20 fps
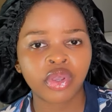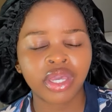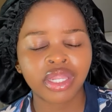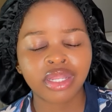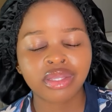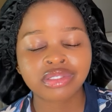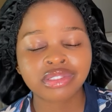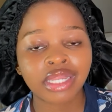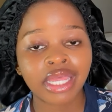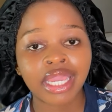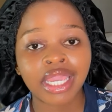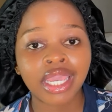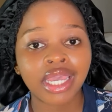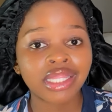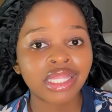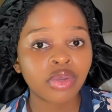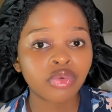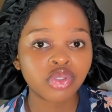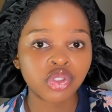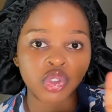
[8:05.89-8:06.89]
And I was like,
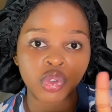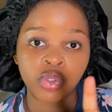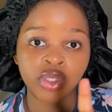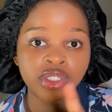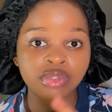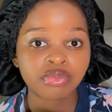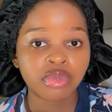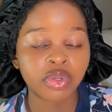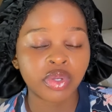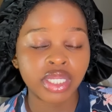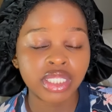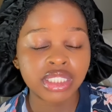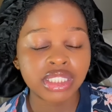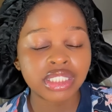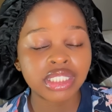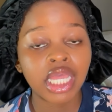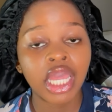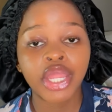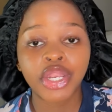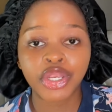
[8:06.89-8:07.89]
that was your
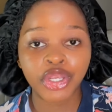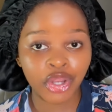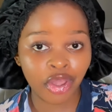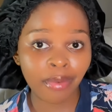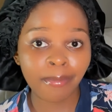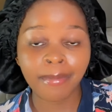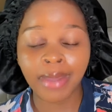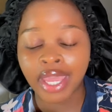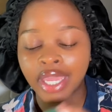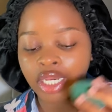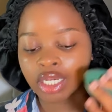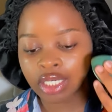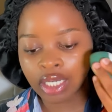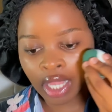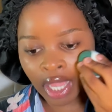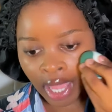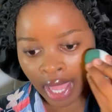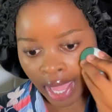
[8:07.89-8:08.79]
experience, not mine.